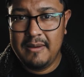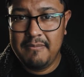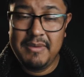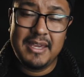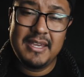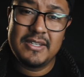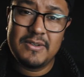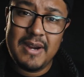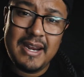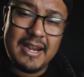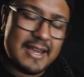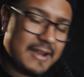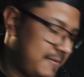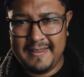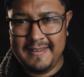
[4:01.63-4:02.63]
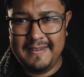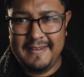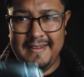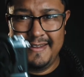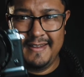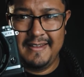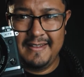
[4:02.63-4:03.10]
Because right now,
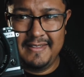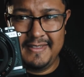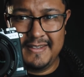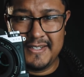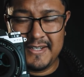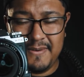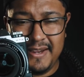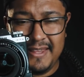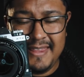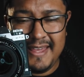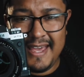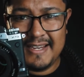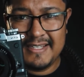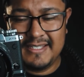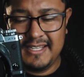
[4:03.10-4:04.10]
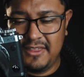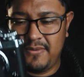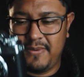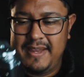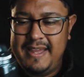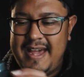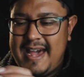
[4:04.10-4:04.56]
the screen the
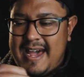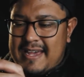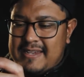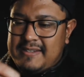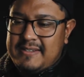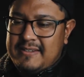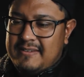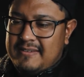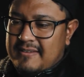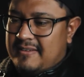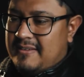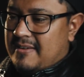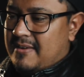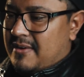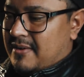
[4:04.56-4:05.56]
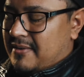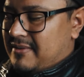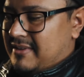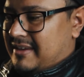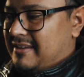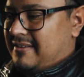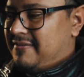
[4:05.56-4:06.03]
X-T3 has
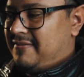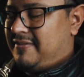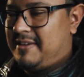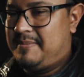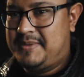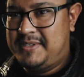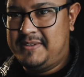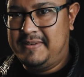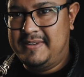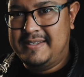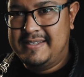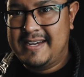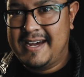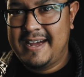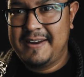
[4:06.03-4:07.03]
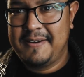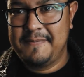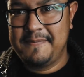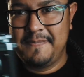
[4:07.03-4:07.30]
only flips to the side.